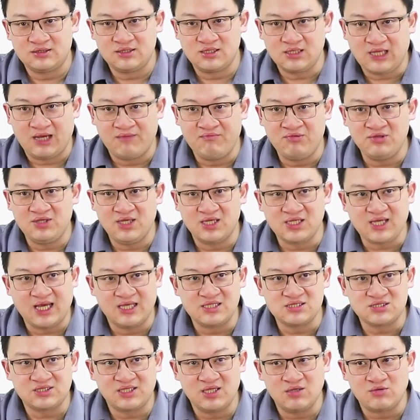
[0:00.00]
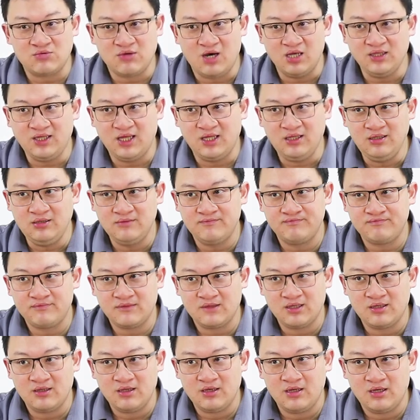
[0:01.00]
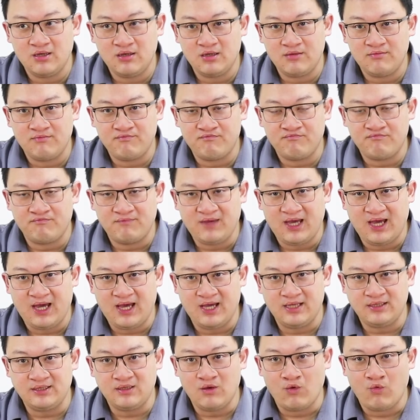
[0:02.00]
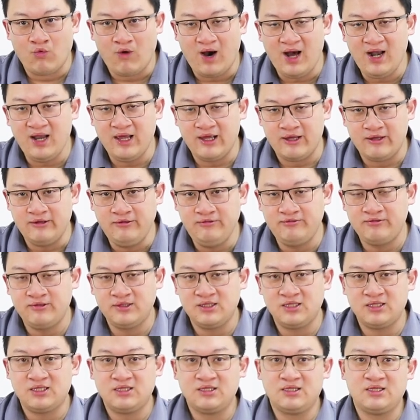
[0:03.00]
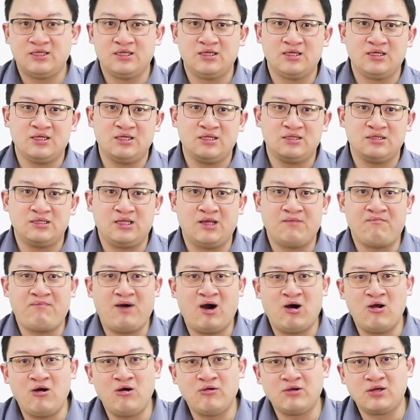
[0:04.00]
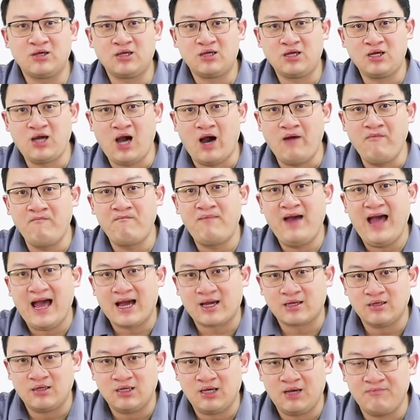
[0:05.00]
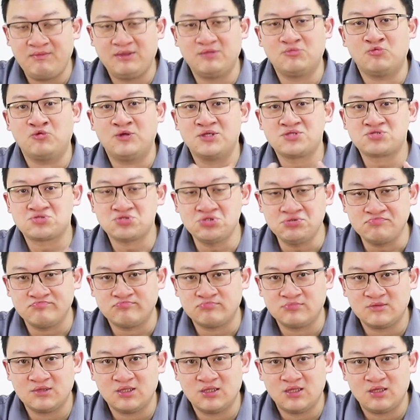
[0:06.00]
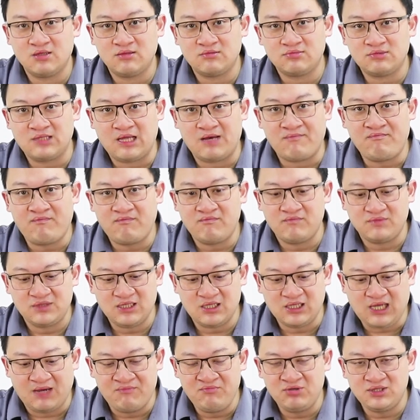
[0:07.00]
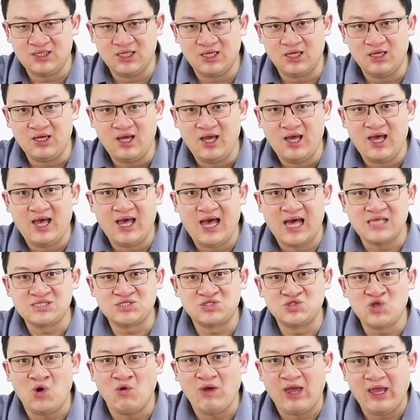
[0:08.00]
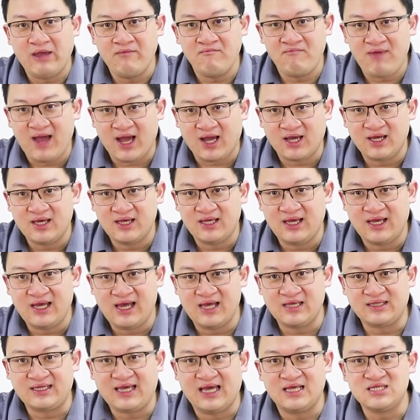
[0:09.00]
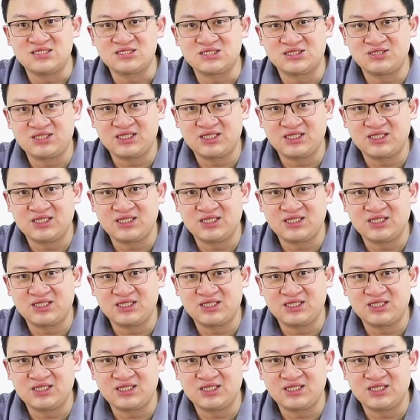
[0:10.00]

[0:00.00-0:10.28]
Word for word: the computer can still running. And what if the power come back, and resume, the, the computer has no impact and can